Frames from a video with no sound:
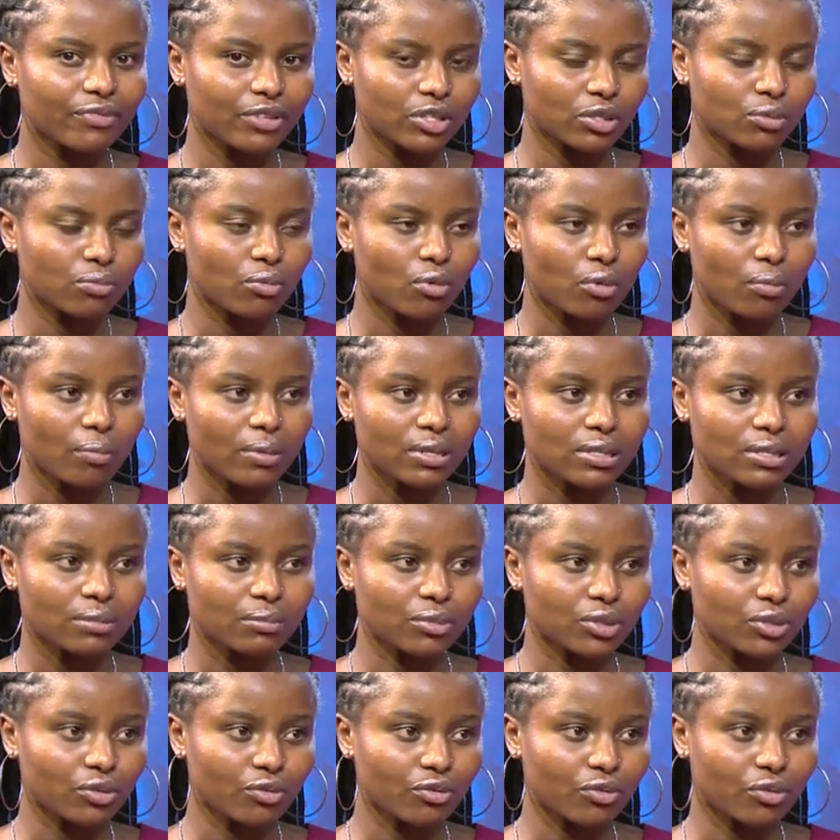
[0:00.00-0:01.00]
Facebook, Mercy
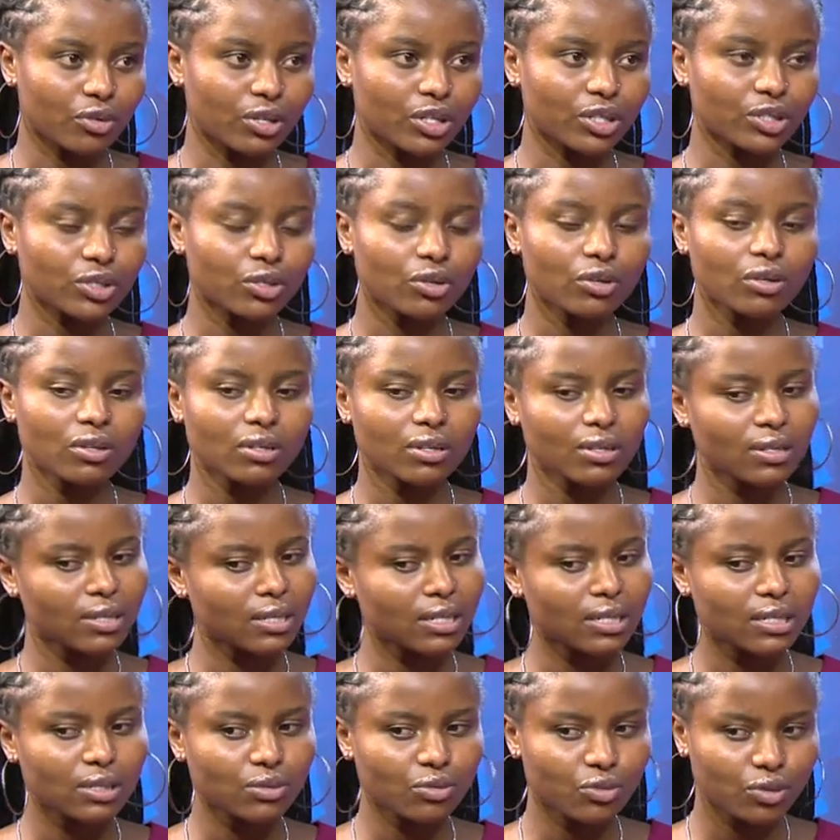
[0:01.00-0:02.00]
Mission Foundation.
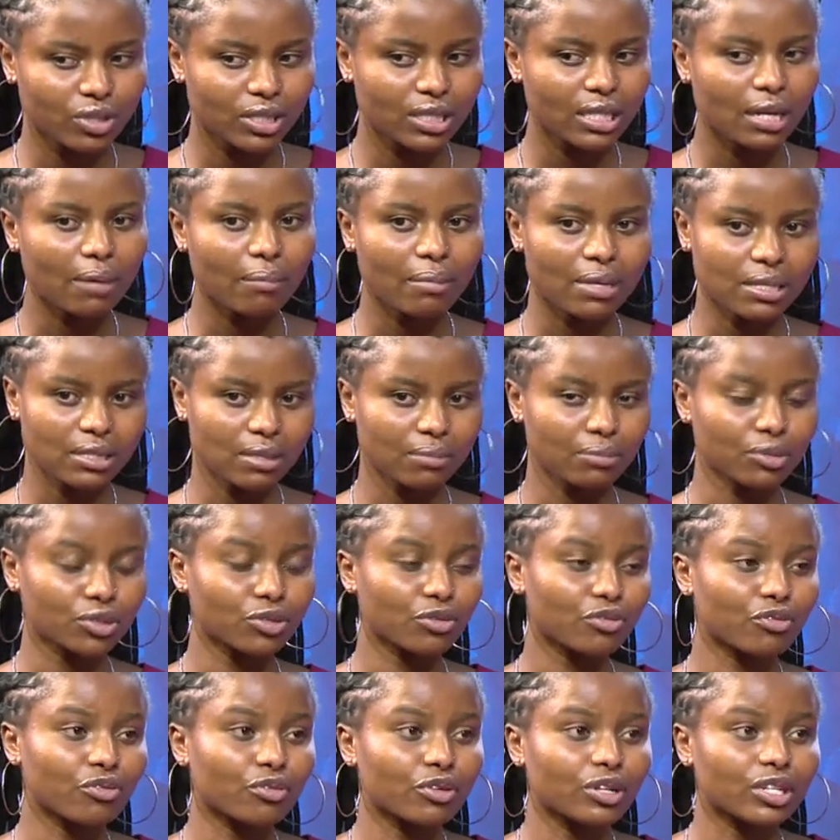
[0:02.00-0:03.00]
Twitter, Mercy
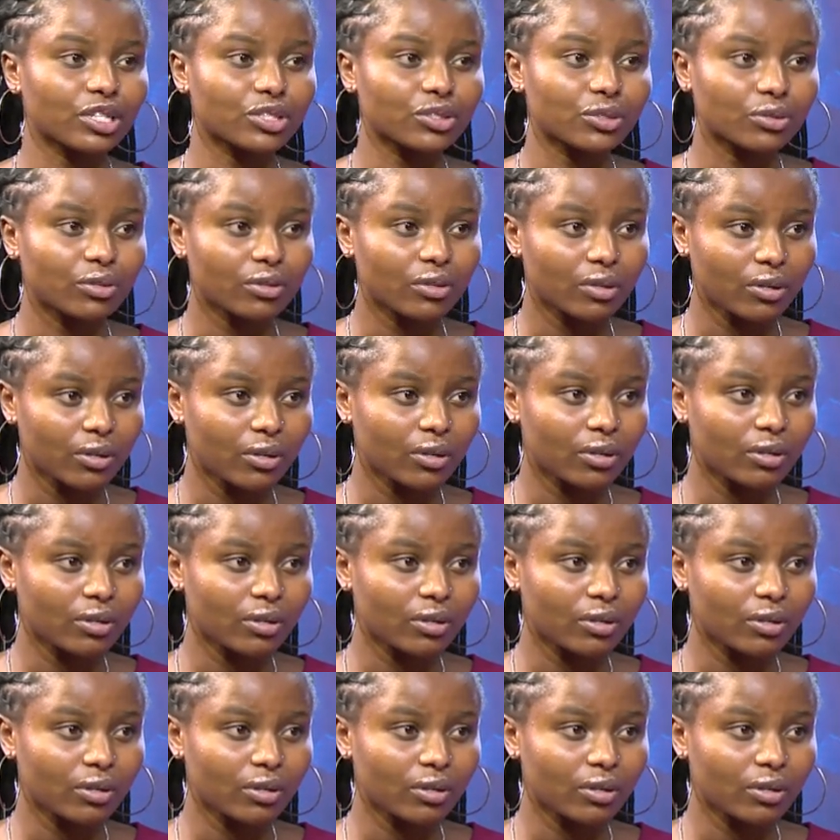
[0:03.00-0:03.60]
Mission Foundation.